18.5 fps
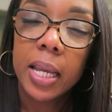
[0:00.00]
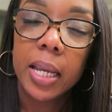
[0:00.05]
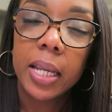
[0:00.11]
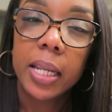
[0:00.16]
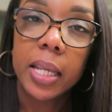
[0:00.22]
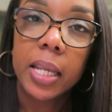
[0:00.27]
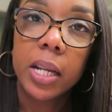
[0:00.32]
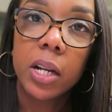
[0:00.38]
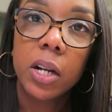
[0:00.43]

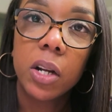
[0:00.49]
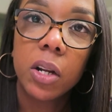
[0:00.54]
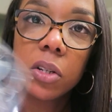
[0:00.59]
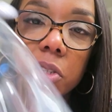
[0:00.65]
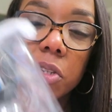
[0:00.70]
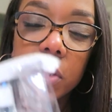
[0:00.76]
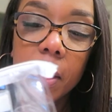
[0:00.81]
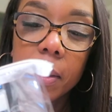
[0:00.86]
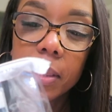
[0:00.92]
in here
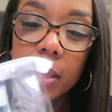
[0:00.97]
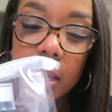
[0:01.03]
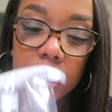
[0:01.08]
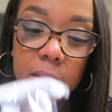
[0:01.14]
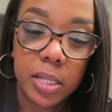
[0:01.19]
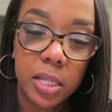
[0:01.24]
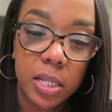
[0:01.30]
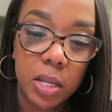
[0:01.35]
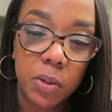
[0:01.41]
so that they
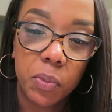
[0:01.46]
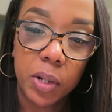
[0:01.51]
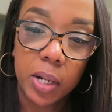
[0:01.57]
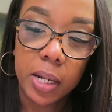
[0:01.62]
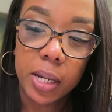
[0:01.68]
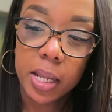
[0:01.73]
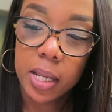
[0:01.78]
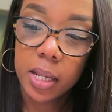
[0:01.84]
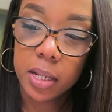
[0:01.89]
can see what
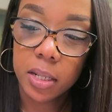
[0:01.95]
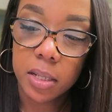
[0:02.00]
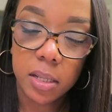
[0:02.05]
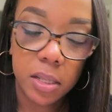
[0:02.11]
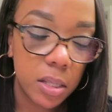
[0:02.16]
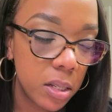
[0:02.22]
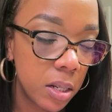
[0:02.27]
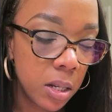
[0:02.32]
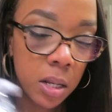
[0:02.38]
it
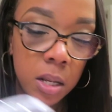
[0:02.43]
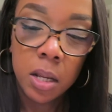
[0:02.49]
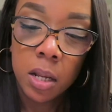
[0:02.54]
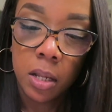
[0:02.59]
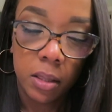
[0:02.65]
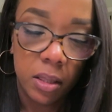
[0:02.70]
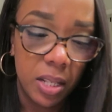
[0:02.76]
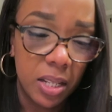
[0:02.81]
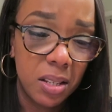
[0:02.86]
is.
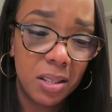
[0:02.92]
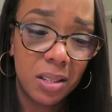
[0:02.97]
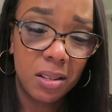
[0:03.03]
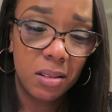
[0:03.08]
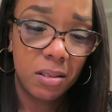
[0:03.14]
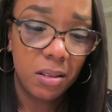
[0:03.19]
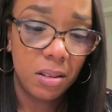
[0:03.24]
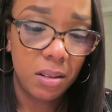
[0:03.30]
This